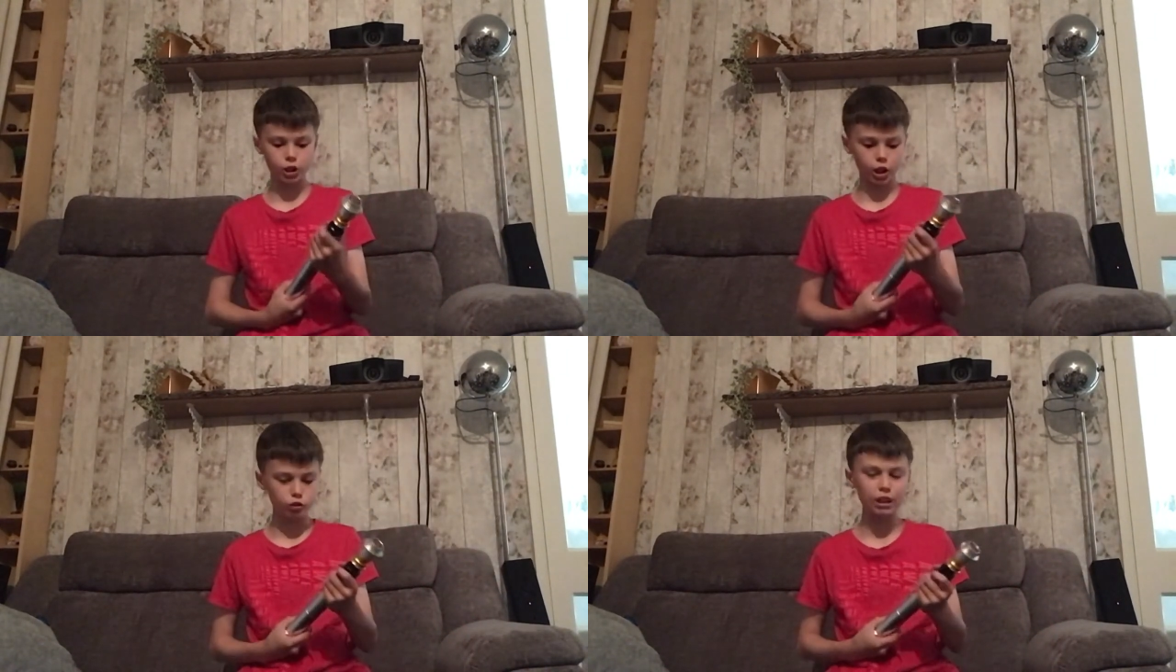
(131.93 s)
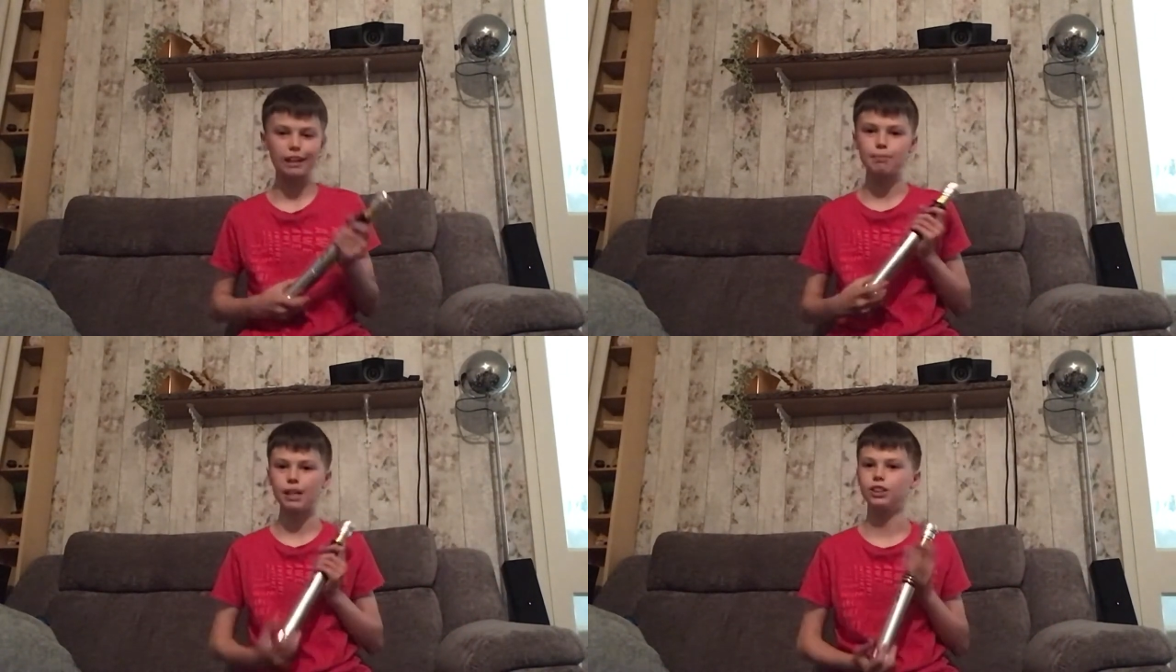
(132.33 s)
I
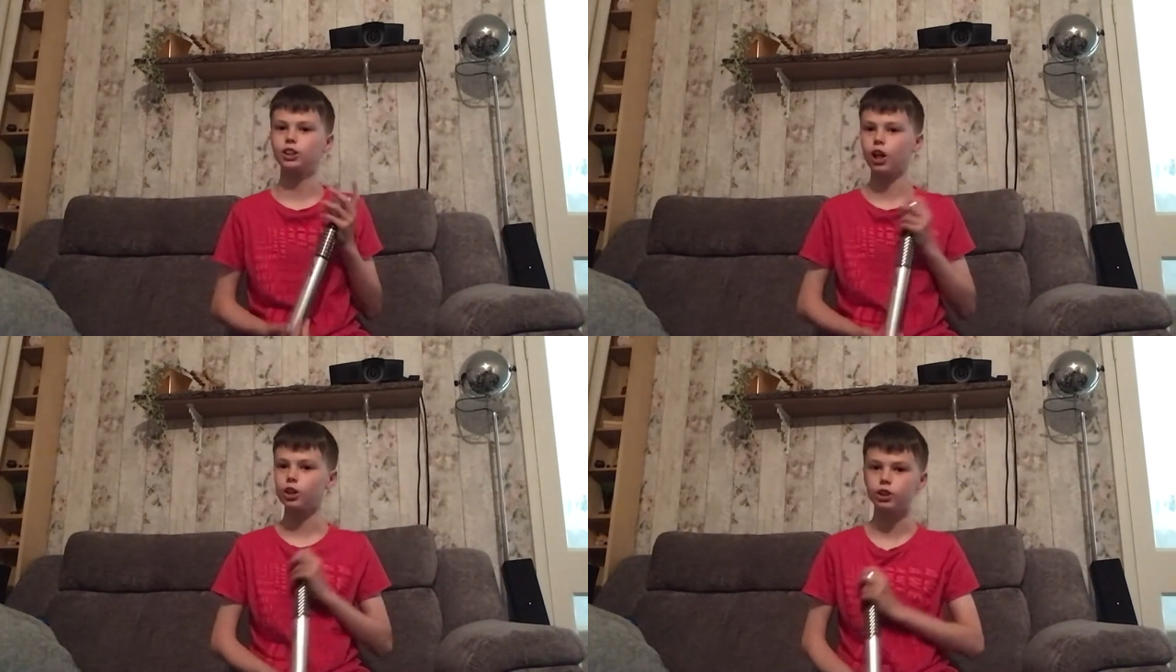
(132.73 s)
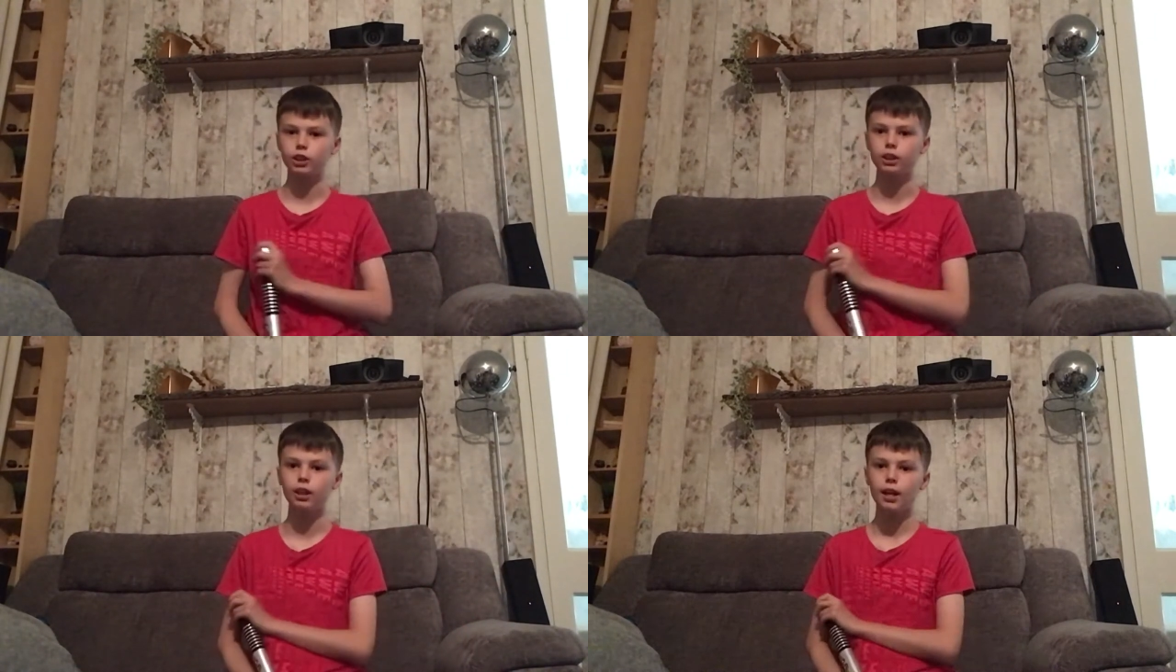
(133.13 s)
recommend
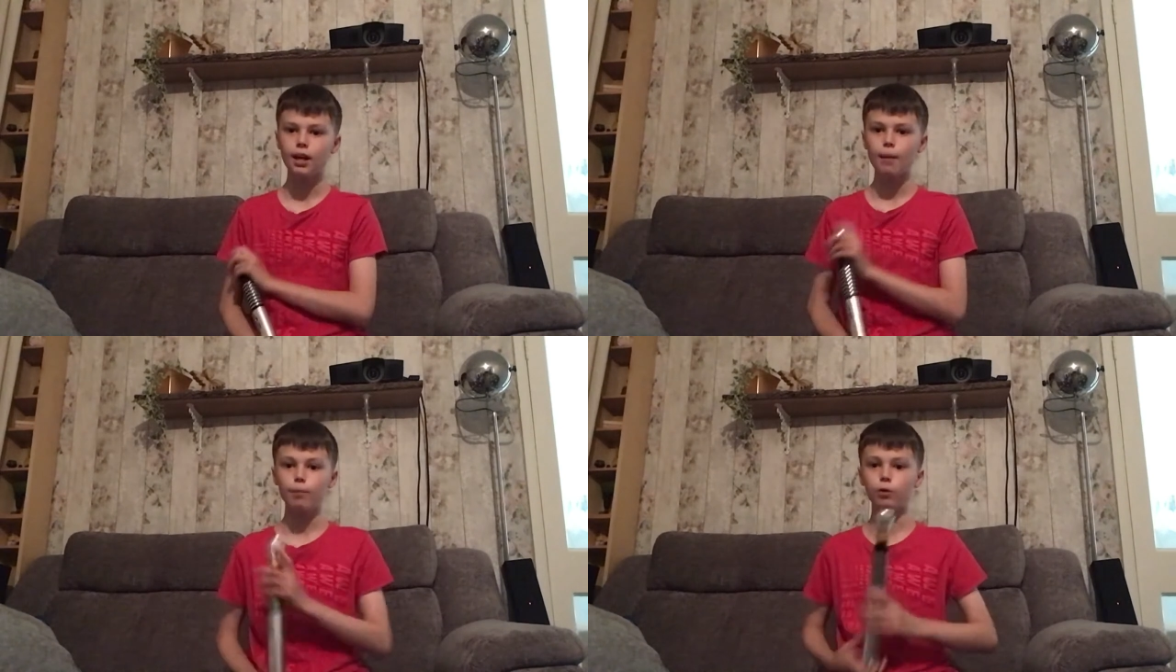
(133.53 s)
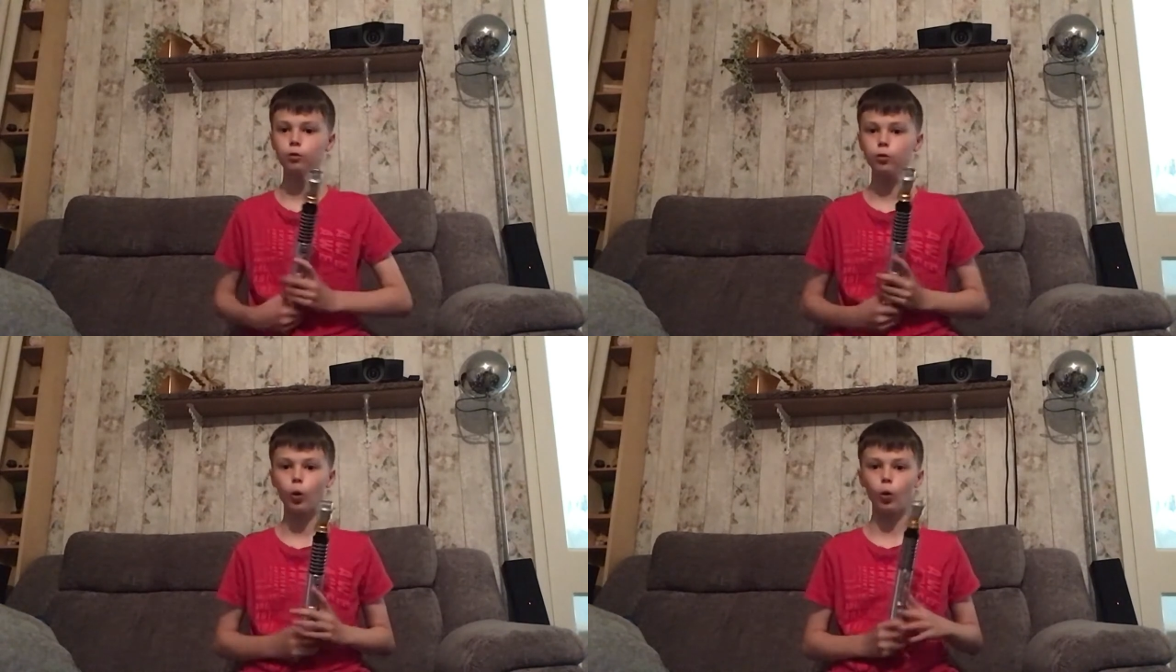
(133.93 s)
charging
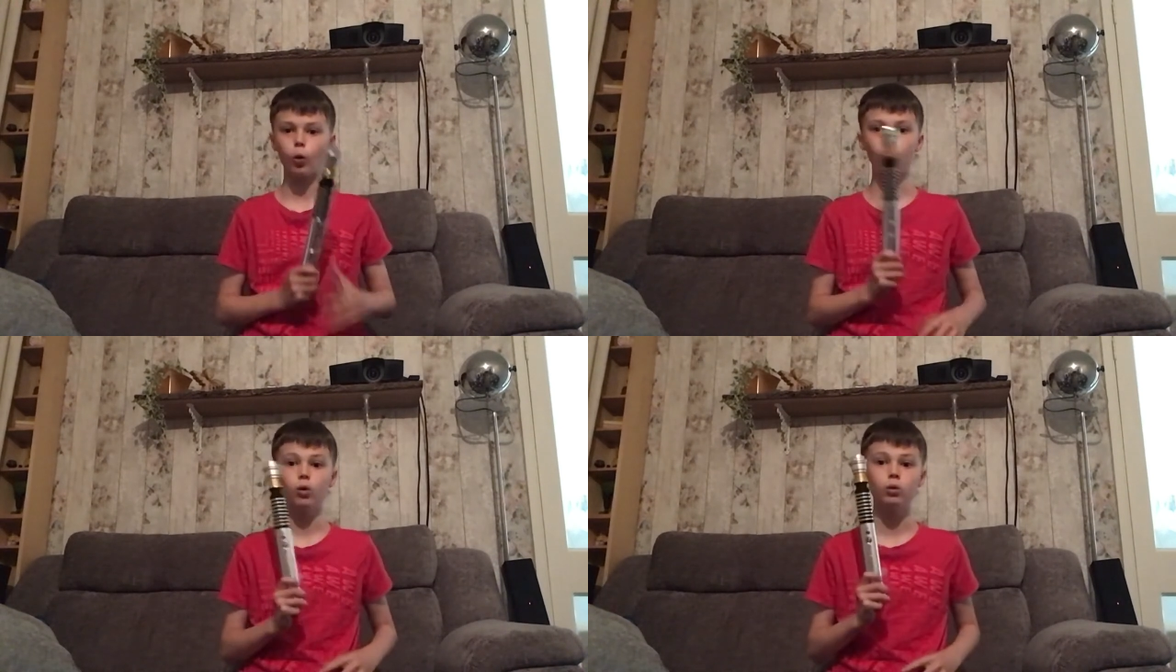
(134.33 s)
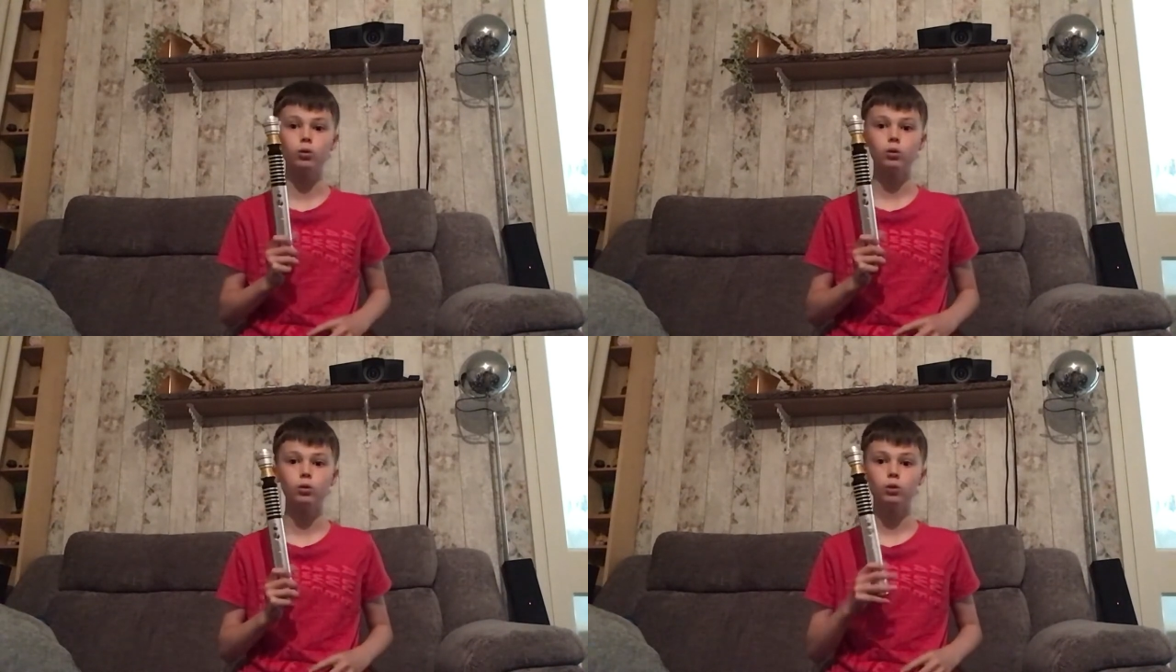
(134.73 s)
before
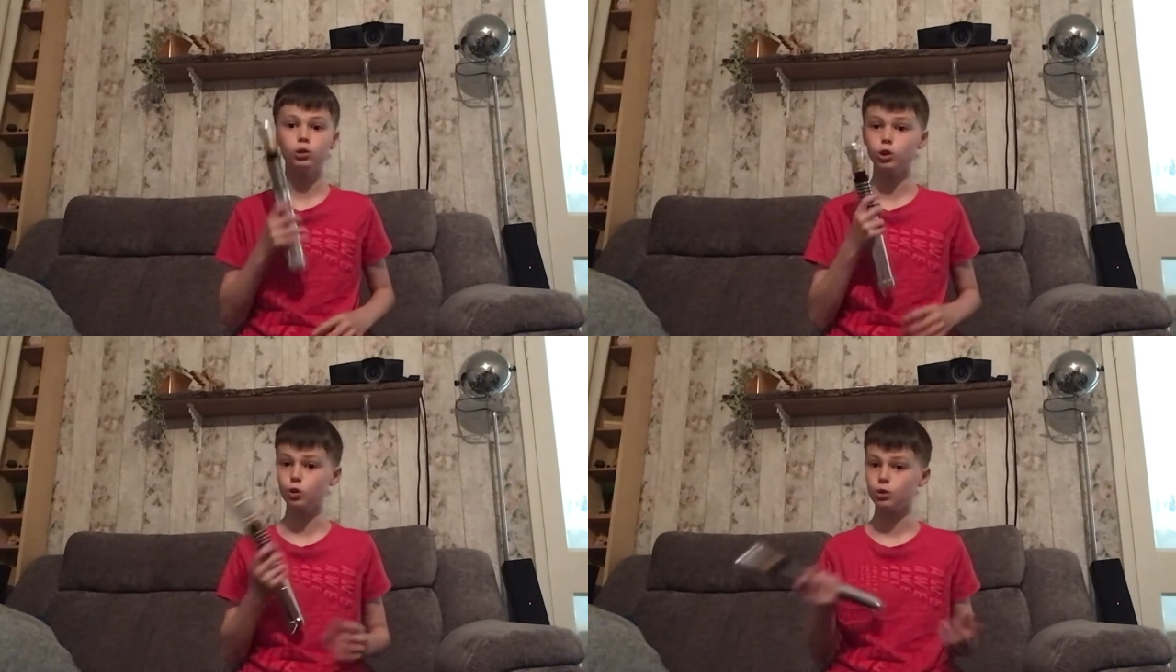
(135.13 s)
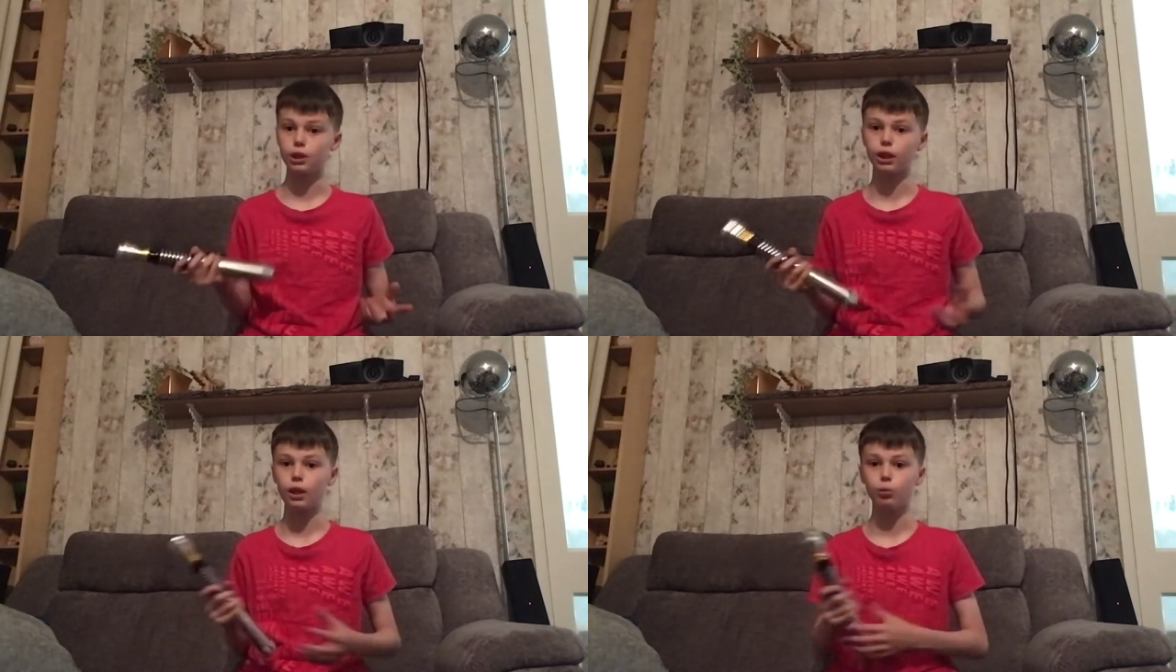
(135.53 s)

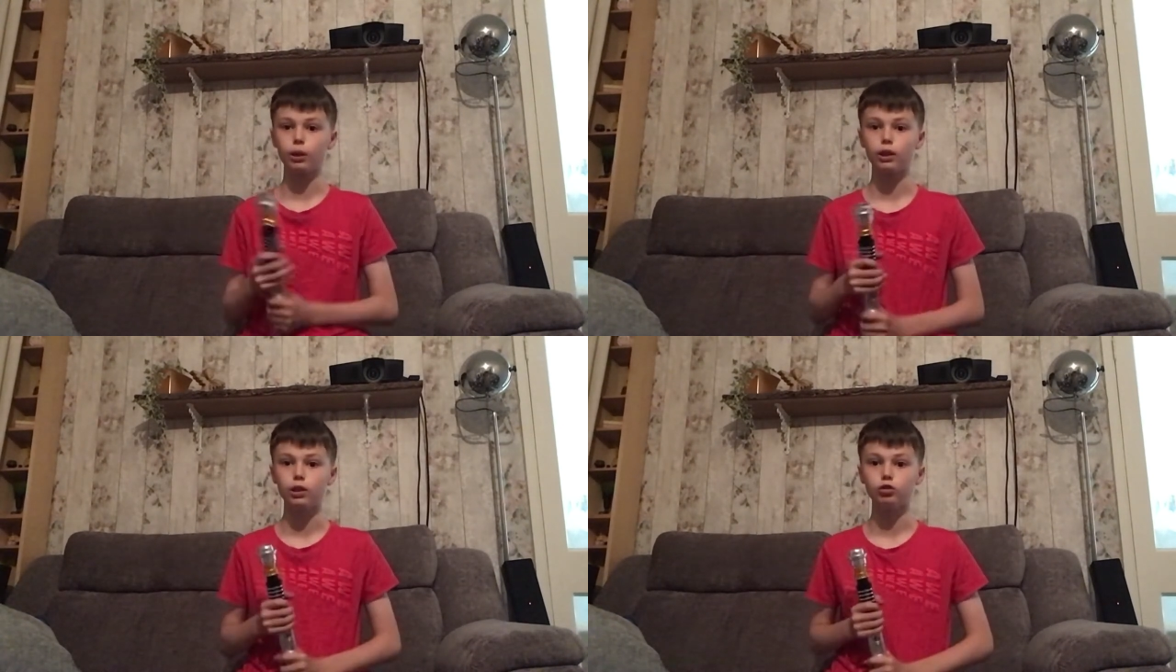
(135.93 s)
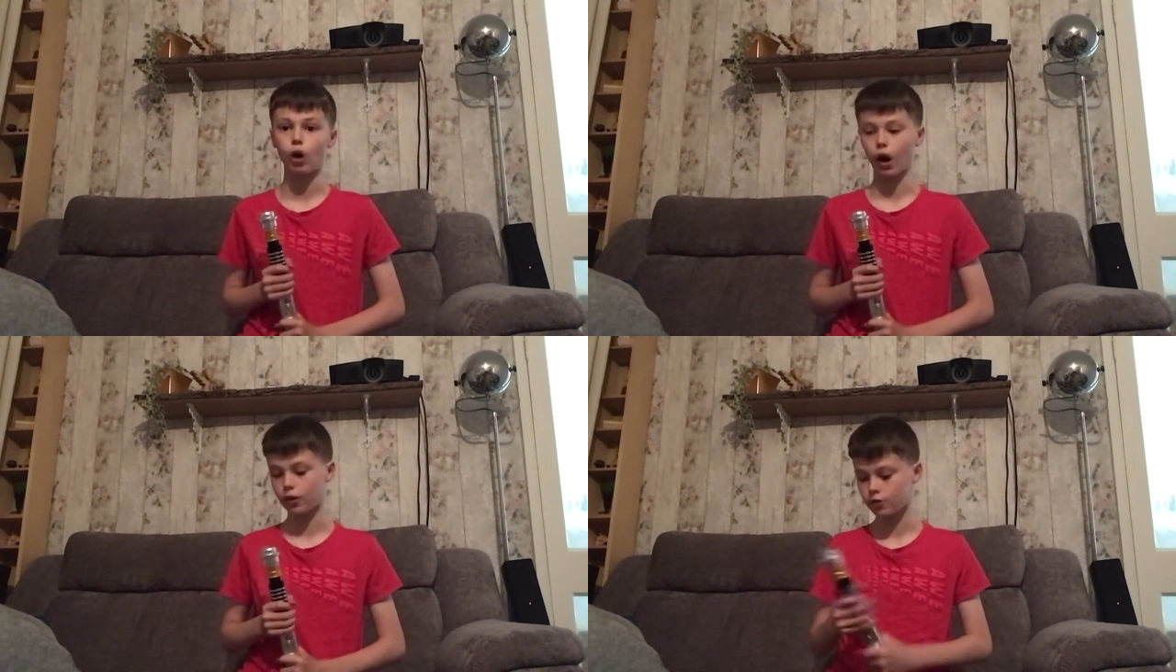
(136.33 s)
using it when it
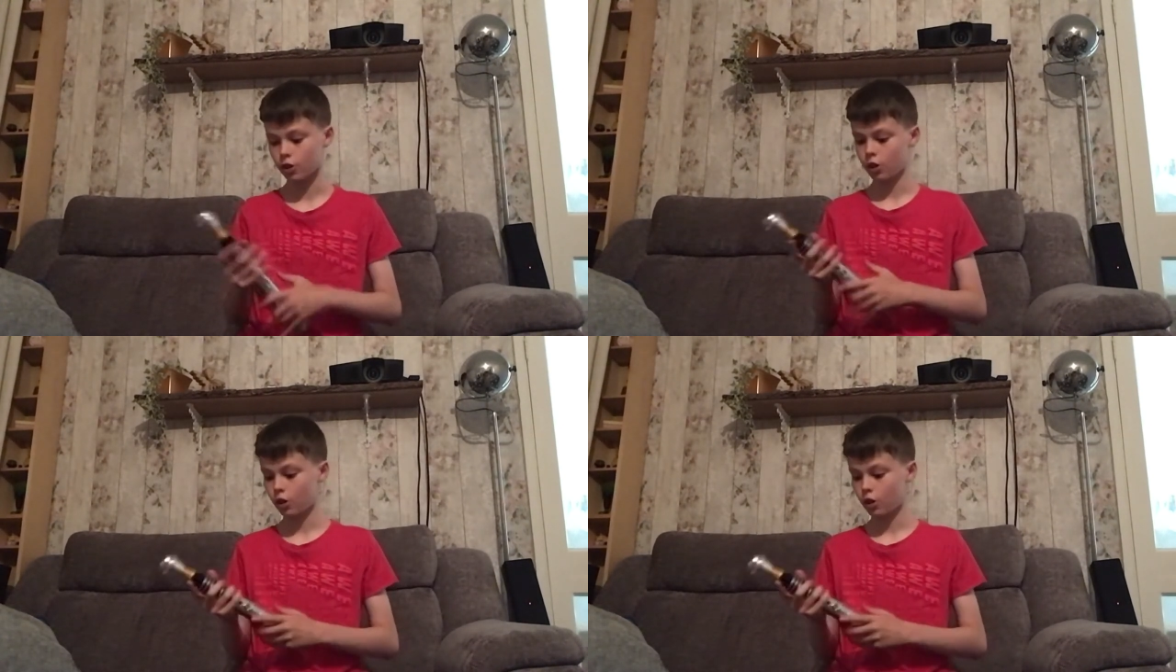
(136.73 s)
arrives,